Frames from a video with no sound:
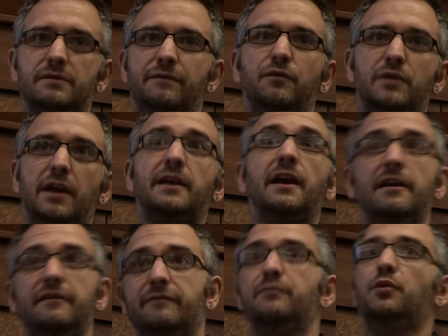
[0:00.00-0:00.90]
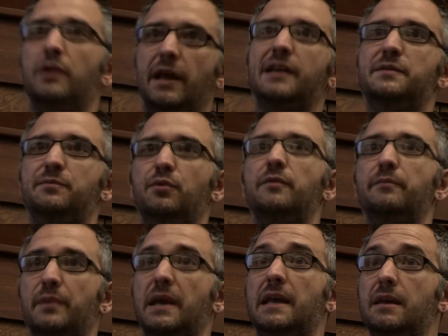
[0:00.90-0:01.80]
at 48K from point A to
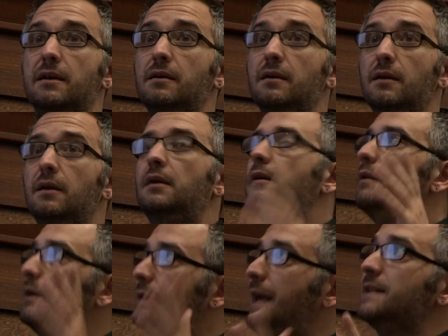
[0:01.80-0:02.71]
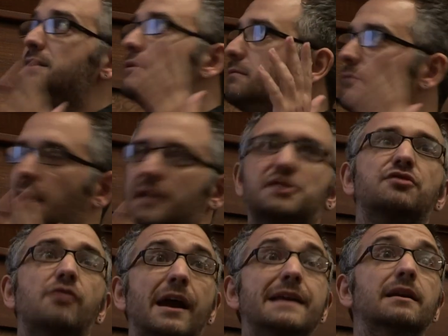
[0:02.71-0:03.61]
point B, and that's
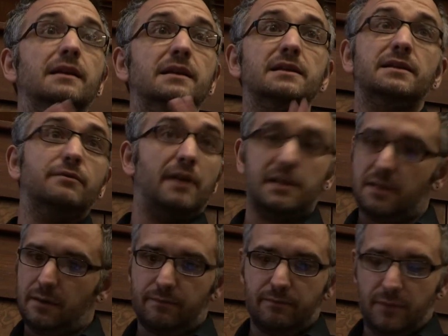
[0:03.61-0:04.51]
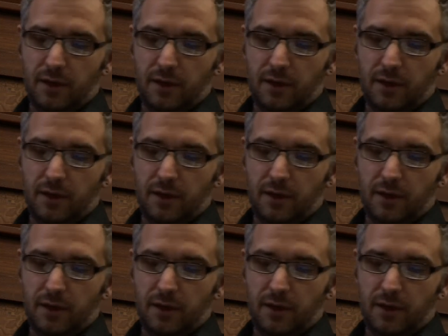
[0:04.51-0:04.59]
great, and it still has a